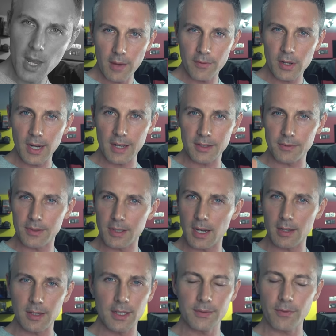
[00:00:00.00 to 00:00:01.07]
If you guys have
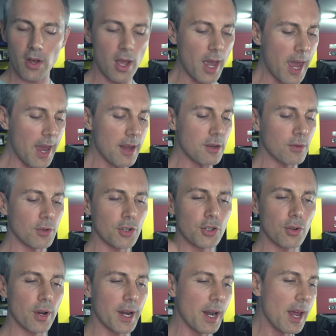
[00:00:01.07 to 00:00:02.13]
stayed this far and you're
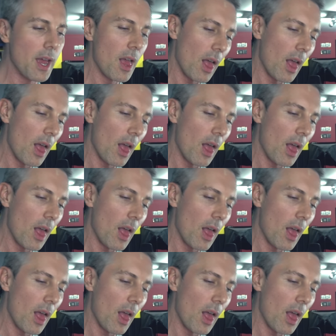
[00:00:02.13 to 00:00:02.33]
enjoying